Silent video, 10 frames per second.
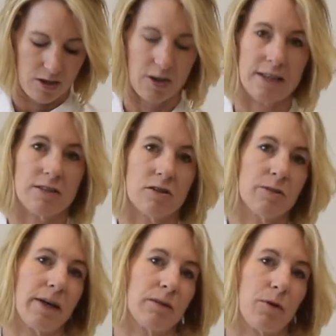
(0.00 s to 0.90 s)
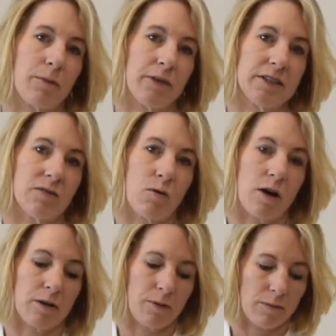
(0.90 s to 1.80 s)
You guys learned about the properties of
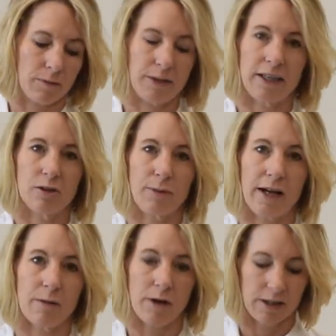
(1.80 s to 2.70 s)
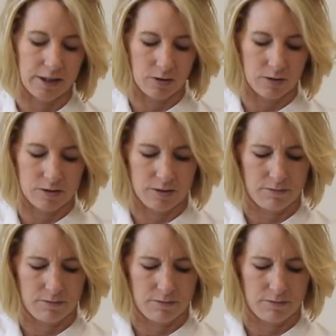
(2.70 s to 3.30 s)
water probably in your biomolecules.